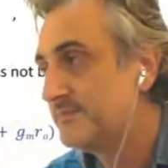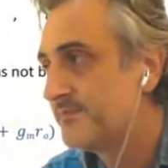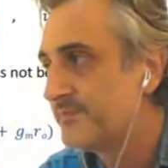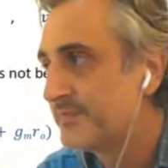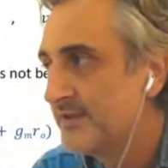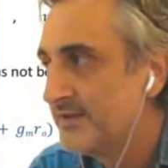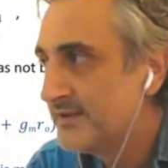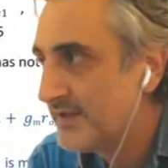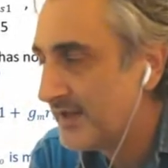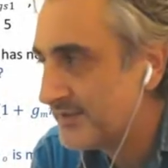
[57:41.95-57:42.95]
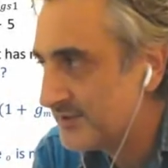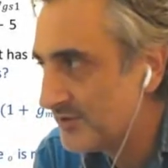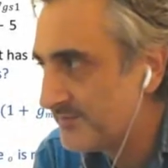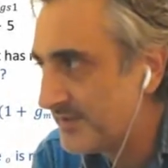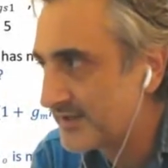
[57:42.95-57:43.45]
Yeah? And
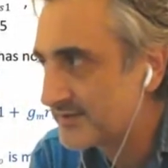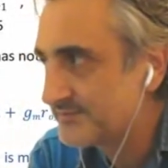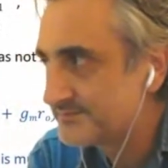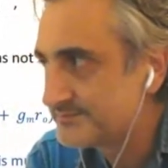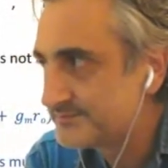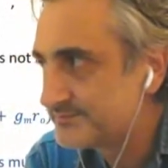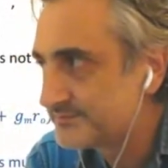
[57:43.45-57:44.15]
the other part,